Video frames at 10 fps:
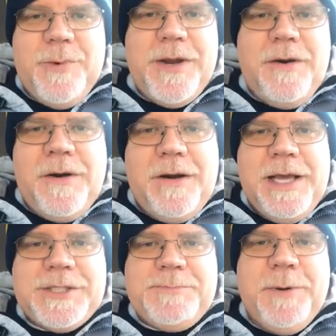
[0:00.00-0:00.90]
We are
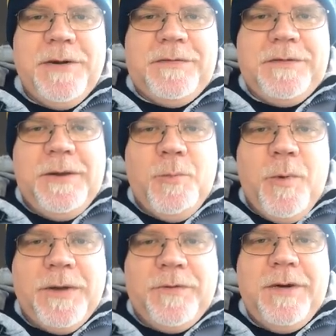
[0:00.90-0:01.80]
experiencing
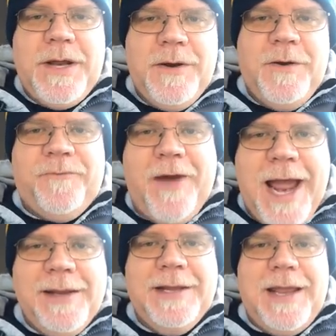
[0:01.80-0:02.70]
winter here
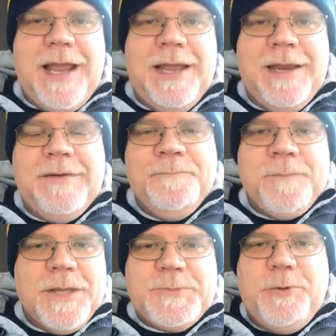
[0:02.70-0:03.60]
finally, and
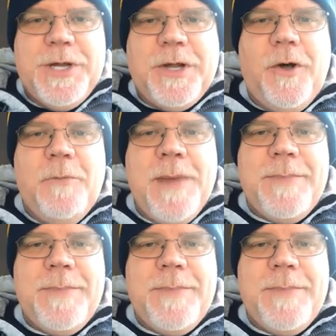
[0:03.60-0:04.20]
it's pretty cold.